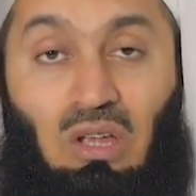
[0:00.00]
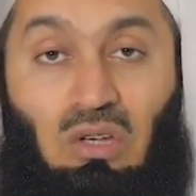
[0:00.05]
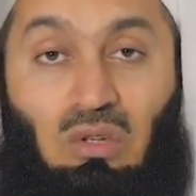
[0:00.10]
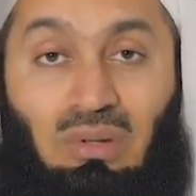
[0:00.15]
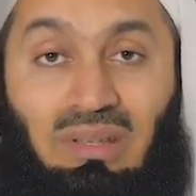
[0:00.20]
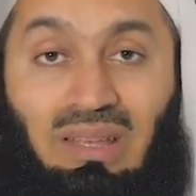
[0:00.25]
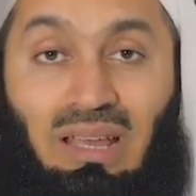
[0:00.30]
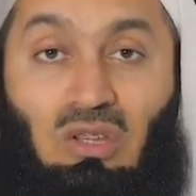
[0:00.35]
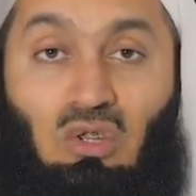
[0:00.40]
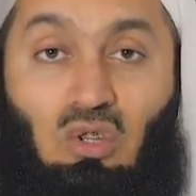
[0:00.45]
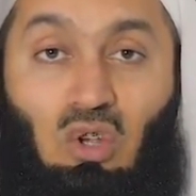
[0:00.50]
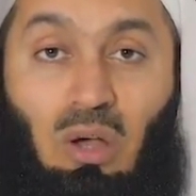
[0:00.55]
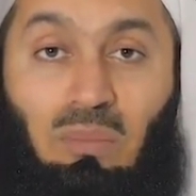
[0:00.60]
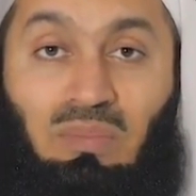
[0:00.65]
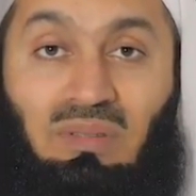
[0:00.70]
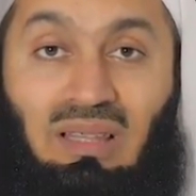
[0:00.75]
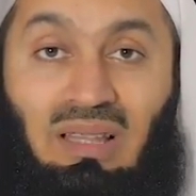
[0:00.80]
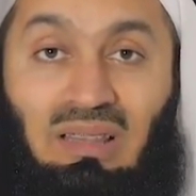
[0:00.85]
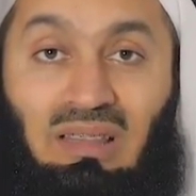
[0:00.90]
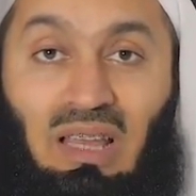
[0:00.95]
to get
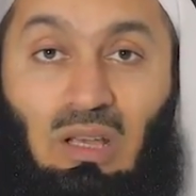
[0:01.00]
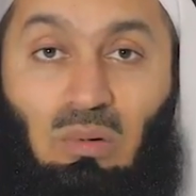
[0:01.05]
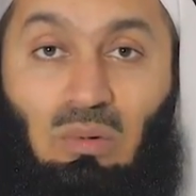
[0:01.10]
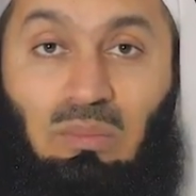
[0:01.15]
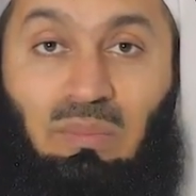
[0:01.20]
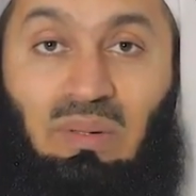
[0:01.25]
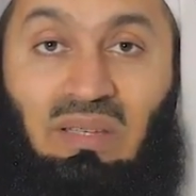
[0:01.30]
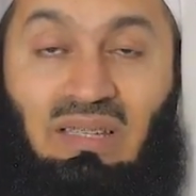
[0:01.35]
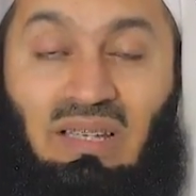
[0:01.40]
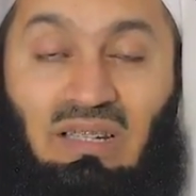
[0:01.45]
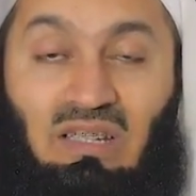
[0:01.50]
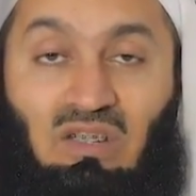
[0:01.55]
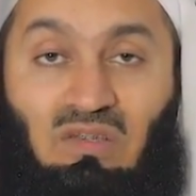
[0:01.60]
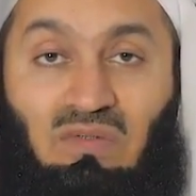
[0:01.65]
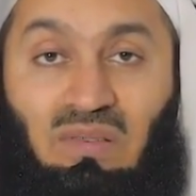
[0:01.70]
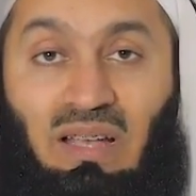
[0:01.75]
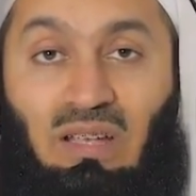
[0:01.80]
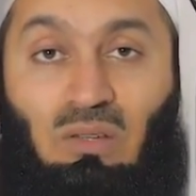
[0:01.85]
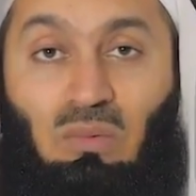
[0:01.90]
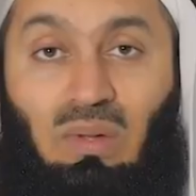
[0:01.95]
jobs that they will be
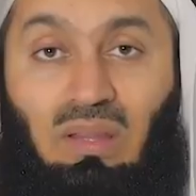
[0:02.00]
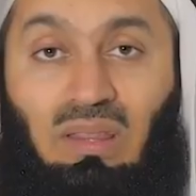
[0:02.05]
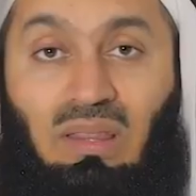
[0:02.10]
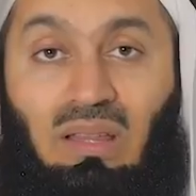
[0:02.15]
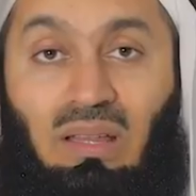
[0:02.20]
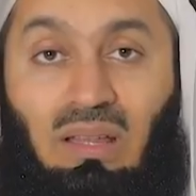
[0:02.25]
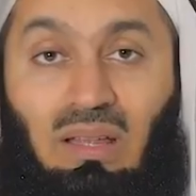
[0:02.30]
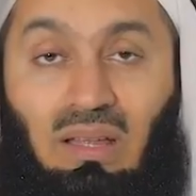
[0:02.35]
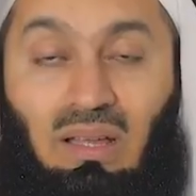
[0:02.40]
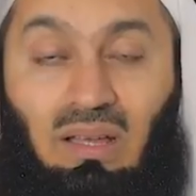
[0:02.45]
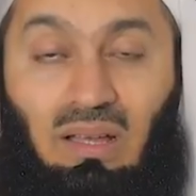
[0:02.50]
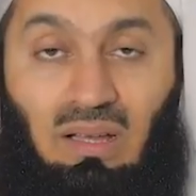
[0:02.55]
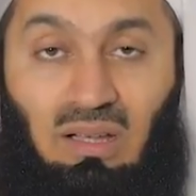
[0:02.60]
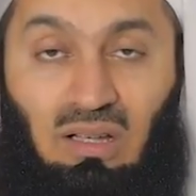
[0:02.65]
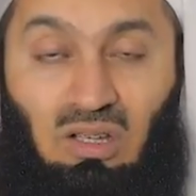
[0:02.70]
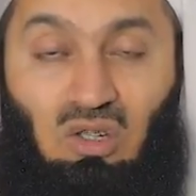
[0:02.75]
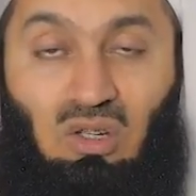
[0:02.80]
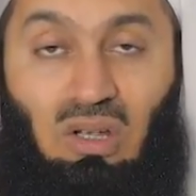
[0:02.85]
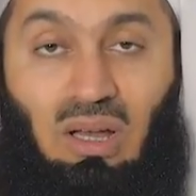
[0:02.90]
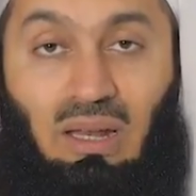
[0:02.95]
satisfied with,
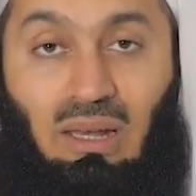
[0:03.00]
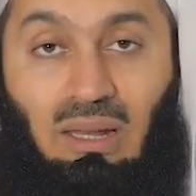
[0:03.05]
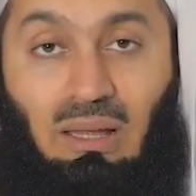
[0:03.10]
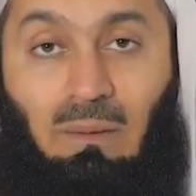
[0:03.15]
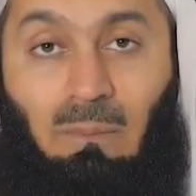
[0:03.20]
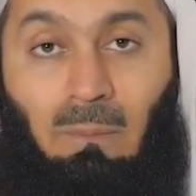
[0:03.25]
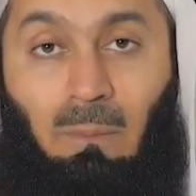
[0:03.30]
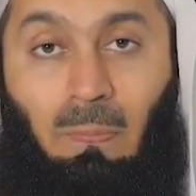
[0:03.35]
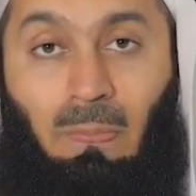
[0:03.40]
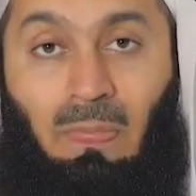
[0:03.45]
inshallah.